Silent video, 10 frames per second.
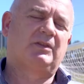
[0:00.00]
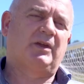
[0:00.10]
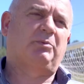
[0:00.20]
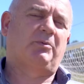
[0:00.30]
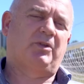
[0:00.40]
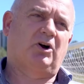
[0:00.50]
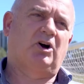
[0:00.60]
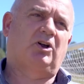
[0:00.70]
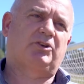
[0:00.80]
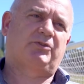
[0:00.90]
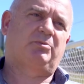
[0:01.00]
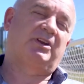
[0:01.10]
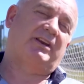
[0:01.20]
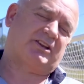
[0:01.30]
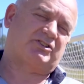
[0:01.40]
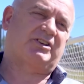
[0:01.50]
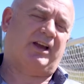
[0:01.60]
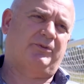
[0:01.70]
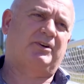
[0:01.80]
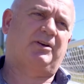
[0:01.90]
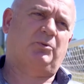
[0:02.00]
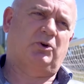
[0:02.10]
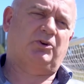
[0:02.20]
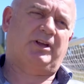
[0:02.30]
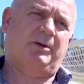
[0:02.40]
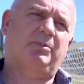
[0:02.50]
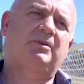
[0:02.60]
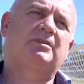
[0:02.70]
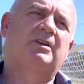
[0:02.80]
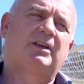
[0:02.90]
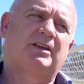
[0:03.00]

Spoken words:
They're probably the highlights for me in actually covering that World Cup and